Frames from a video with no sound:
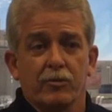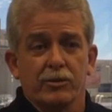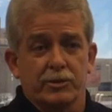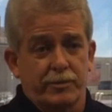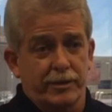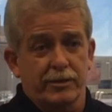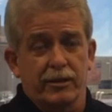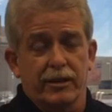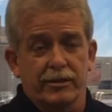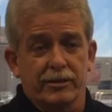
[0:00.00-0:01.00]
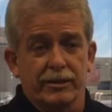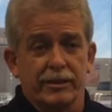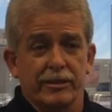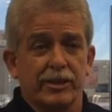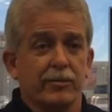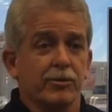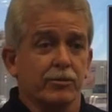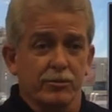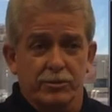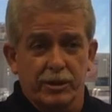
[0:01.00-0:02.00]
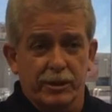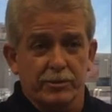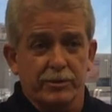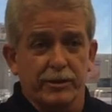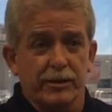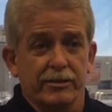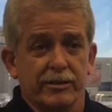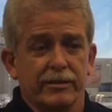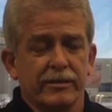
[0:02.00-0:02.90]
we're specializing in chemical transportation.